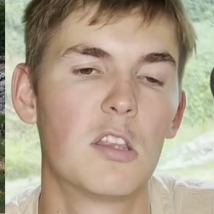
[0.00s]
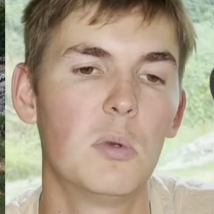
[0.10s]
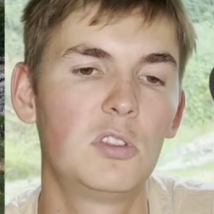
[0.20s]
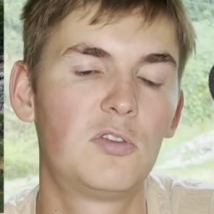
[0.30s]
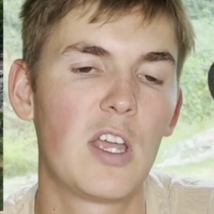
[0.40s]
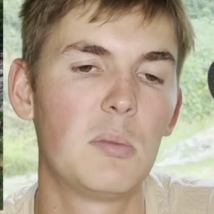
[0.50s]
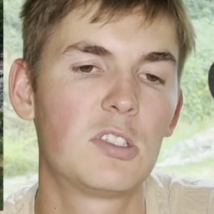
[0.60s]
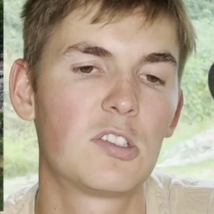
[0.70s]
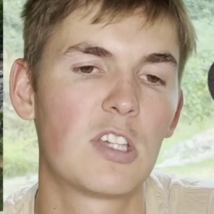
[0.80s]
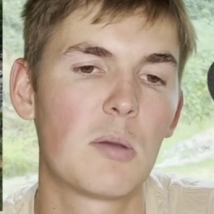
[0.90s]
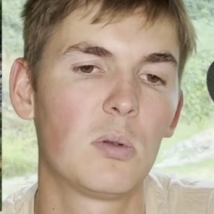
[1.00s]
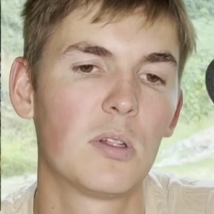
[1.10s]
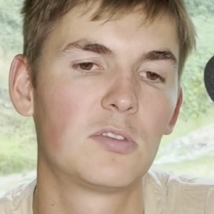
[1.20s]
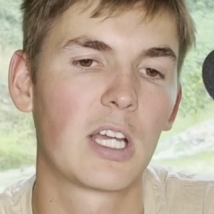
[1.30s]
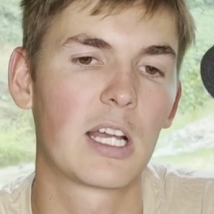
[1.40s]
The most famous example
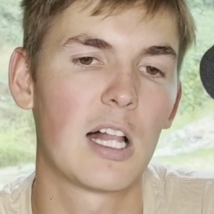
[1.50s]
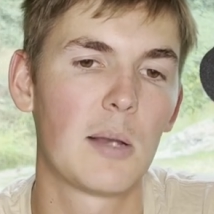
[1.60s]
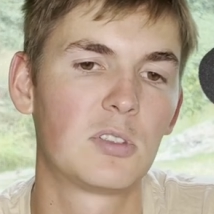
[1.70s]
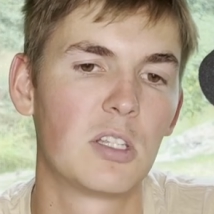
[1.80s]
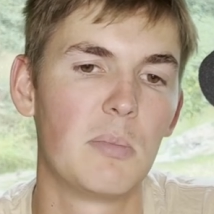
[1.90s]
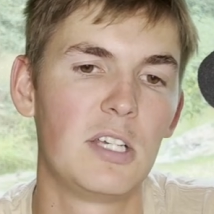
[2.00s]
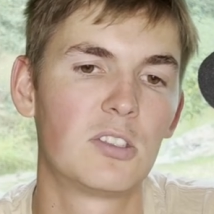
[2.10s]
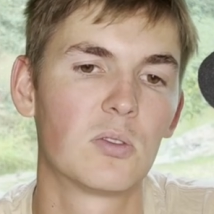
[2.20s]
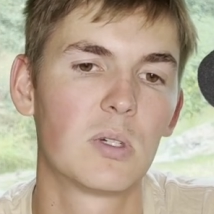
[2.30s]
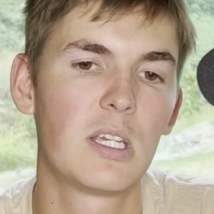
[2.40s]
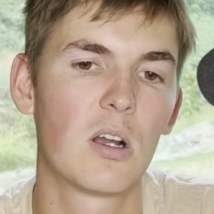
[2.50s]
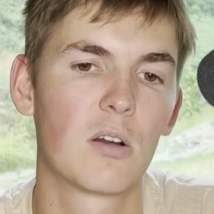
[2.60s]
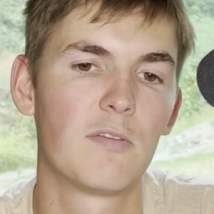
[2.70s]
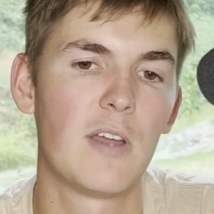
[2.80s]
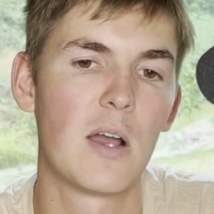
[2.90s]
of Cyclopsian masonry
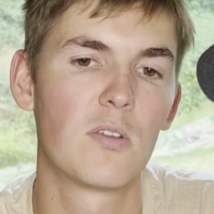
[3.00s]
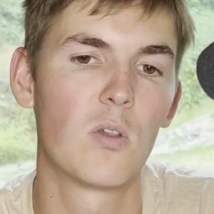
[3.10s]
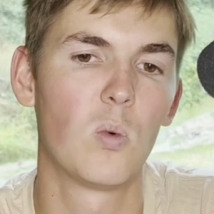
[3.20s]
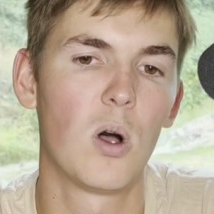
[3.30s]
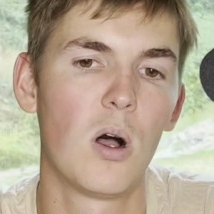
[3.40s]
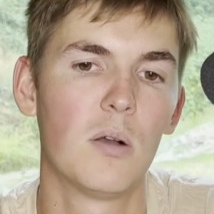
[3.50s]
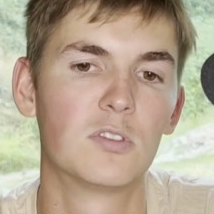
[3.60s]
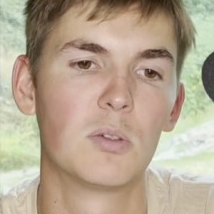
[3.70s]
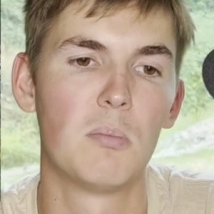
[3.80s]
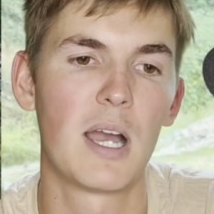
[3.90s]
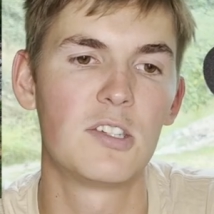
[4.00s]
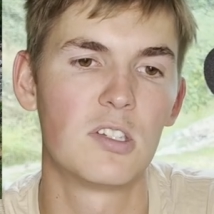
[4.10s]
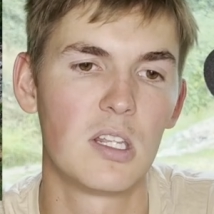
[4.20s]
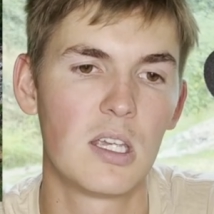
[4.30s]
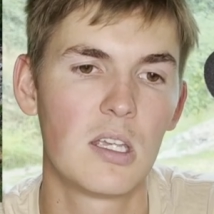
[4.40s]
are found in the walls of
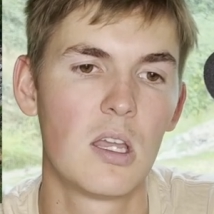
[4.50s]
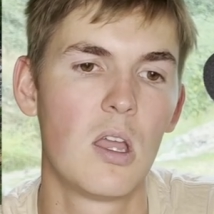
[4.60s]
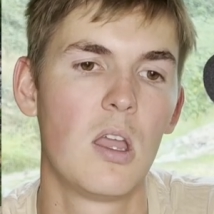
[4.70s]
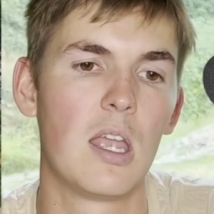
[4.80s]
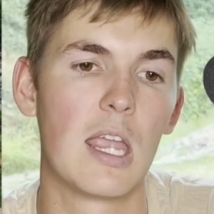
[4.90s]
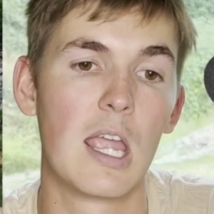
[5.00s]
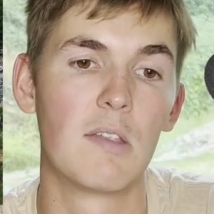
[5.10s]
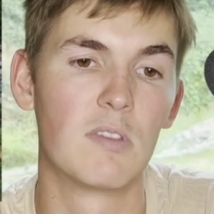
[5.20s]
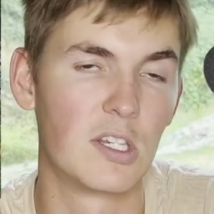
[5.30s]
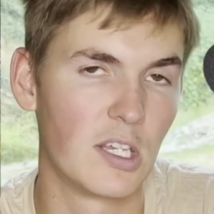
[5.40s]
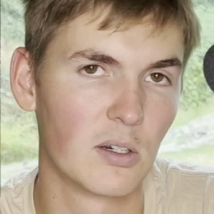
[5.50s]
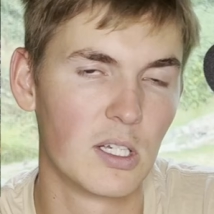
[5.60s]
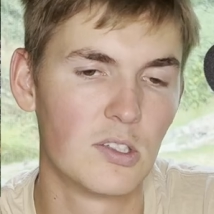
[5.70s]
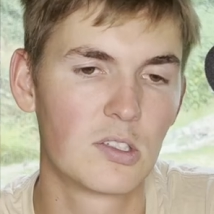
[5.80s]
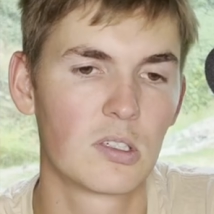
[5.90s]
Mycenae and the
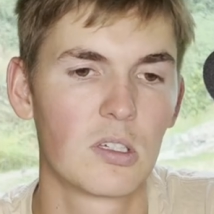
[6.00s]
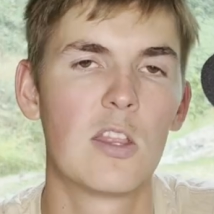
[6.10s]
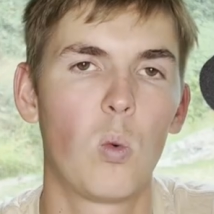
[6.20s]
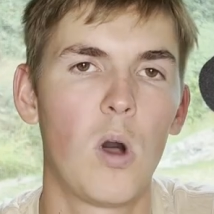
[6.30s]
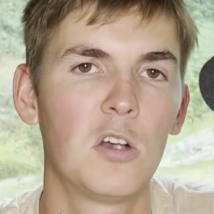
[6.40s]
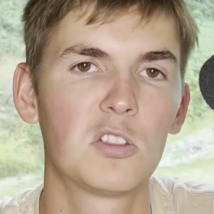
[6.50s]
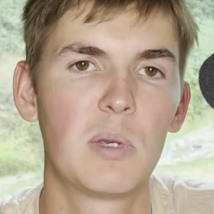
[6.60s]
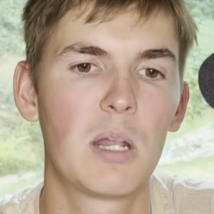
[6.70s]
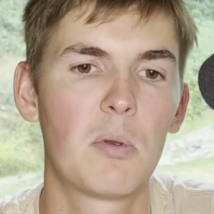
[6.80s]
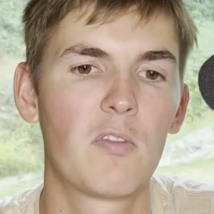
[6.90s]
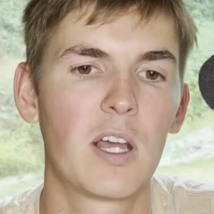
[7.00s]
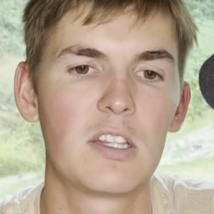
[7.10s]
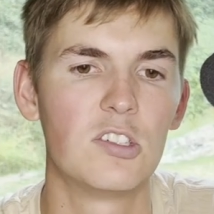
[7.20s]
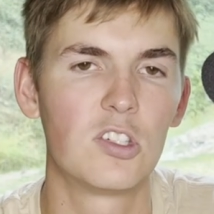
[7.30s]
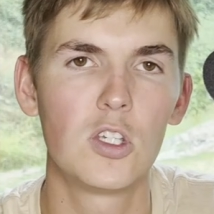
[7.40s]
Tiryns. And the walls are made up of like
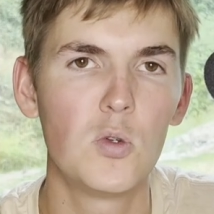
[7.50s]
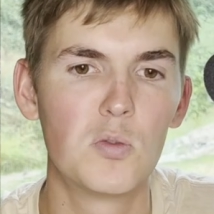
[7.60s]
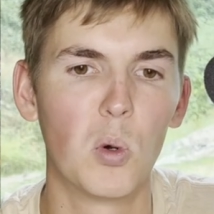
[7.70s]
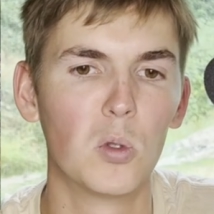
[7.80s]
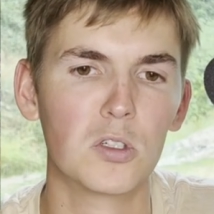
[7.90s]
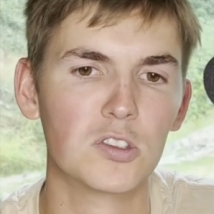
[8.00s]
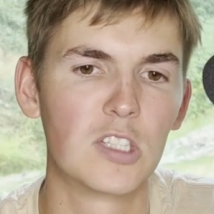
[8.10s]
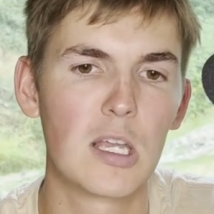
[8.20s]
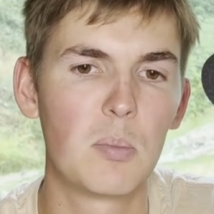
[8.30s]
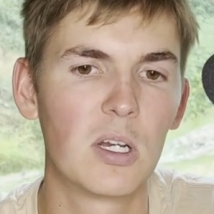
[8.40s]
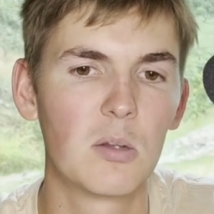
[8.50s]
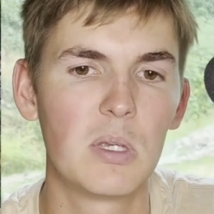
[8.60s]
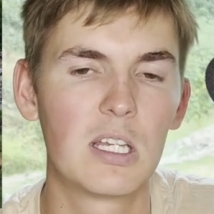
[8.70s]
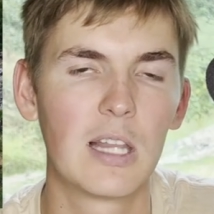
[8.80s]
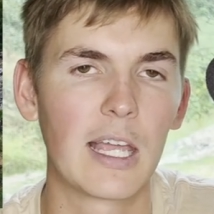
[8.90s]
these huge boulders. They appear to
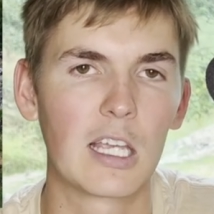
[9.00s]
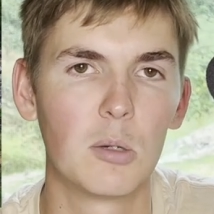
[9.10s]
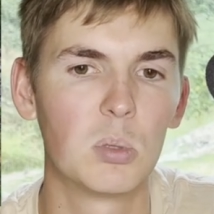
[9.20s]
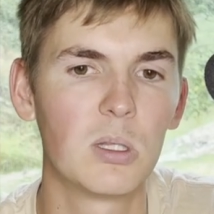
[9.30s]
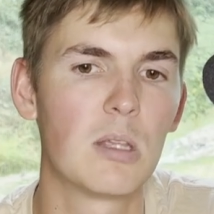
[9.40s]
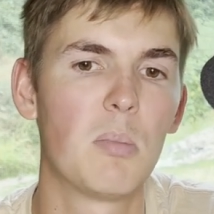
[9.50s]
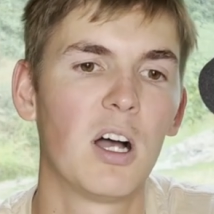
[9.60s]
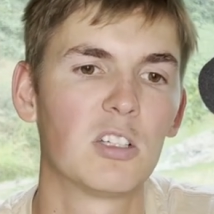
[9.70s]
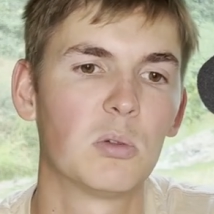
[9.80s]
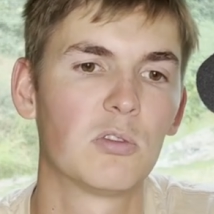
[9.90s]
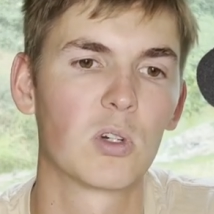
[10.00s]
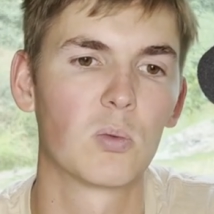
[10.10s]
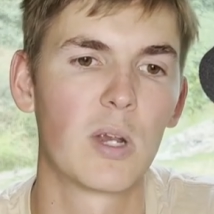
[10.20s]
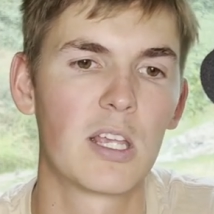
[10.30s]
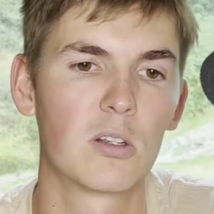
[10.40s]
be like completely impossible for
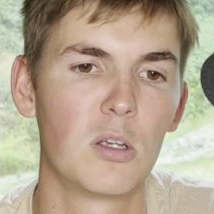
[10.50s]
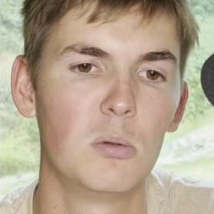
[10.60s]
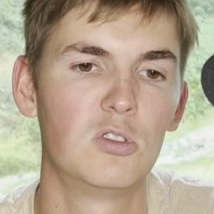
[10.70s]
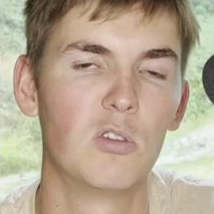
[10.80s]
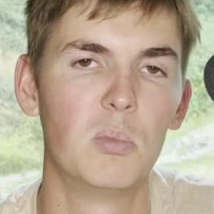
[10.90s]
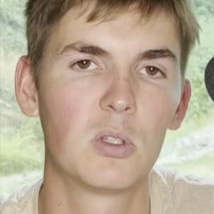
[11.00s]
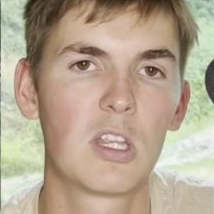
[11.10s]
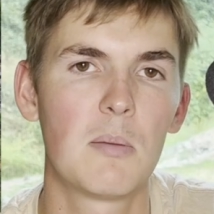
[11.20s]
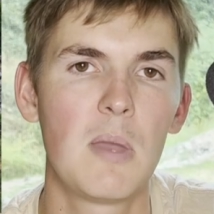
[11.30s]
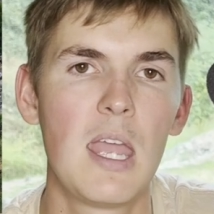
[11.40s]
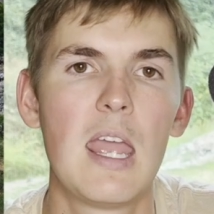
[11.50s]
regular humans to have built them.